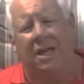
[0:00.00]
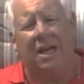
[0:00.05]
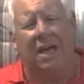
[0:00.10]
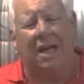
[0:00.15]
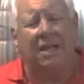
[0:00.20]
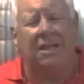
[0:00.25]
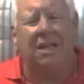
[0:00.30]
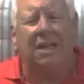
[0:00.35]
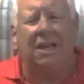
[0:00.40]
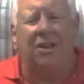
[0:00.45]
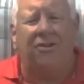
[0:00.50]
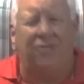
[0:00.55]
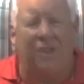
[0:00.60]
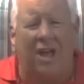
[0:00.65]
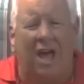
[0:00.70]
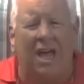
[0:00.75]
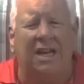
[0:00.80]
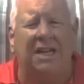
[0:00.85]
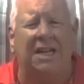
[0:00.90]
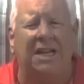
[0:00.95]
and they
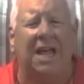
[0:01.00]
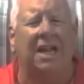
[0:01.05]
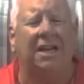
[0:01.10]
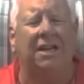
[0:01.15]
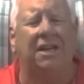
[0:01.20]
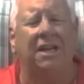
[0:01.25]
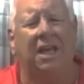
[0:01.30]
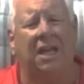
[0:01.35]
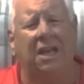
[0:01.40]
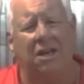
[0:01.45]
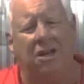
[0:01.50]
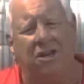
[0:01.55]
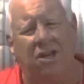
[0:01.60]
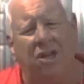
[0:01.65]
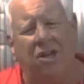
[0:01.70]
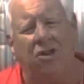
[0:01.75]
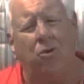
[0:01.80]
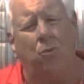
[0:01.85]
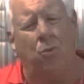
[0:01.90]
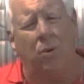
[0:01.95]
decided not to
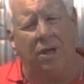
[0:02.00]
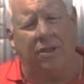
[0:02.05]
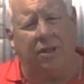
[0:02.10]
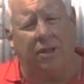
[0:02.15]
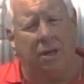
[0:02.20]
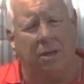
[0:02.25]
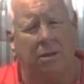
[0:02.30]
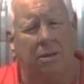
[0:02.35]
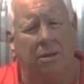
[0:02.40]
continue with it.